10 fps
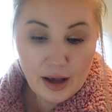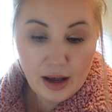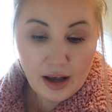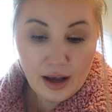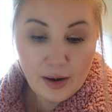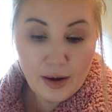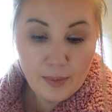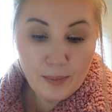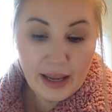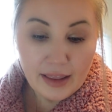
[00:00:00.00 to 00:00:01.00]
uh,
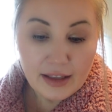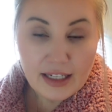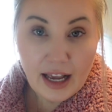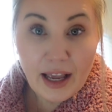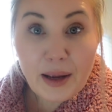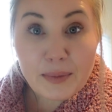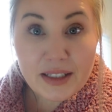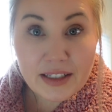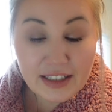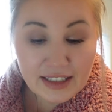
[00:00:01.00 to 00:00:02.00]
made the time
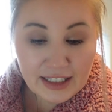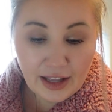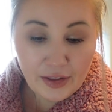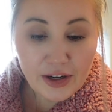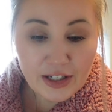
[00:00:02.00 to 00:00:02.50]
to get together